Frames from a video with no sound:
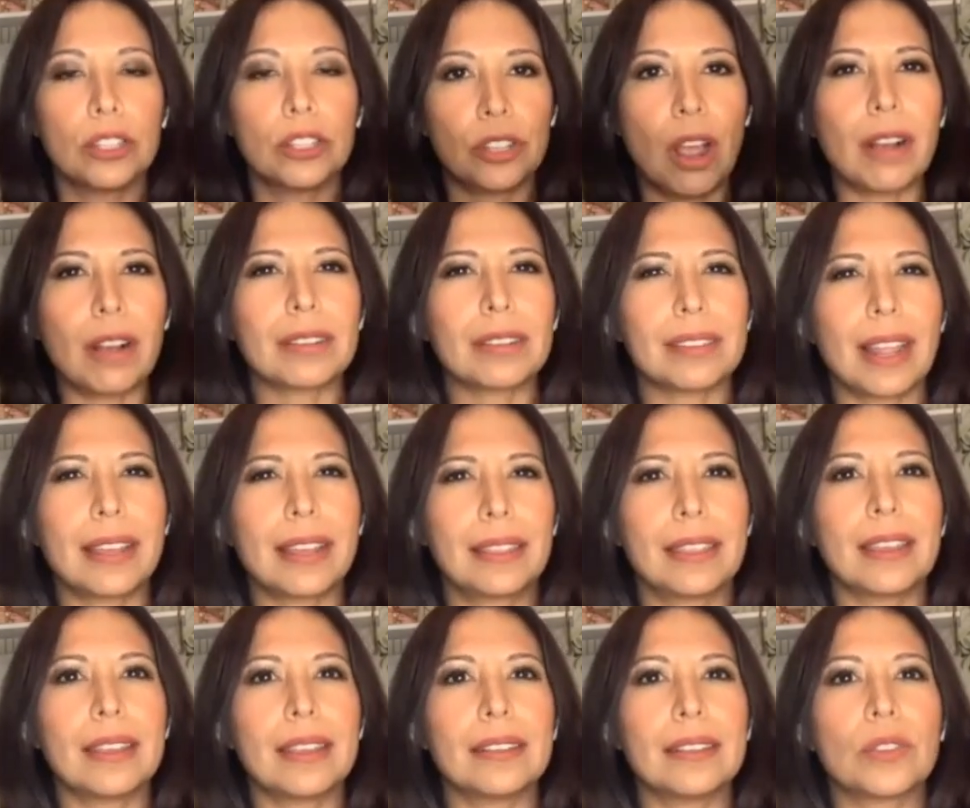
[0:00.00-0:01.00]
talks like
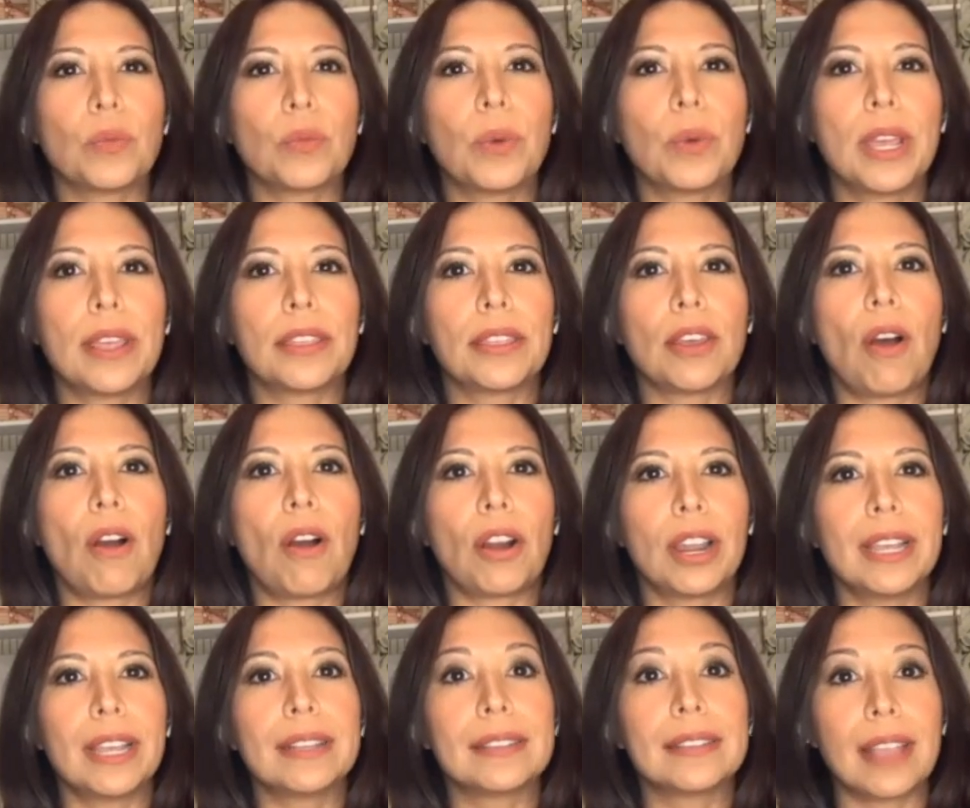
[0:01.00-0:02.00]
this with
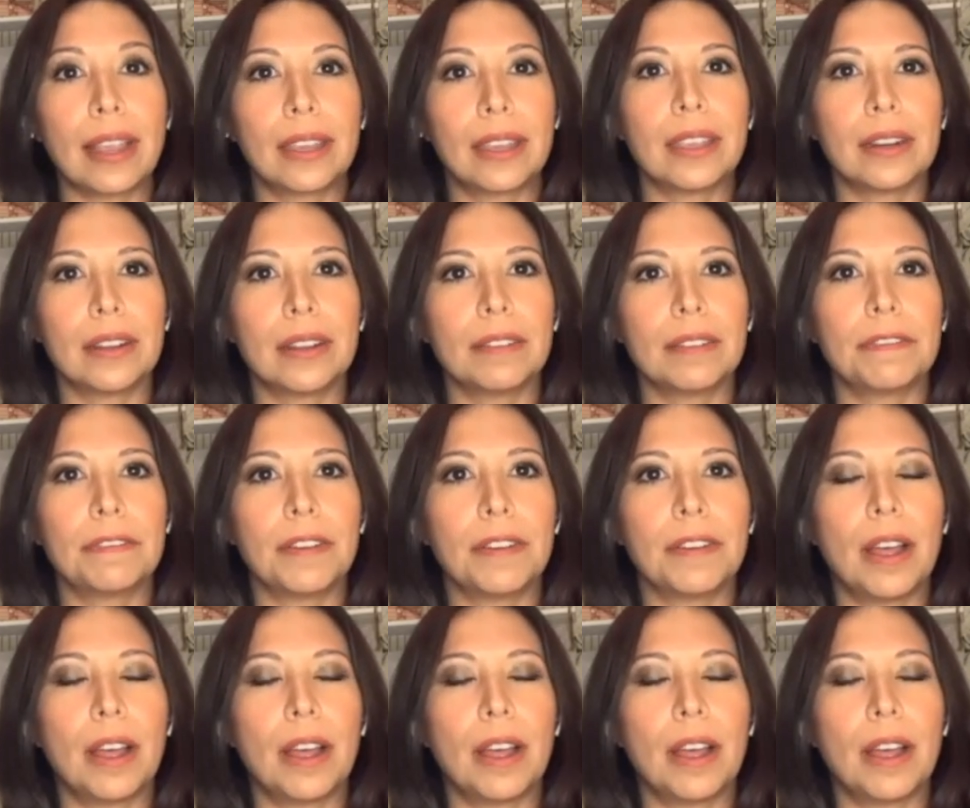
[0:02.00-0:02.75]
our executive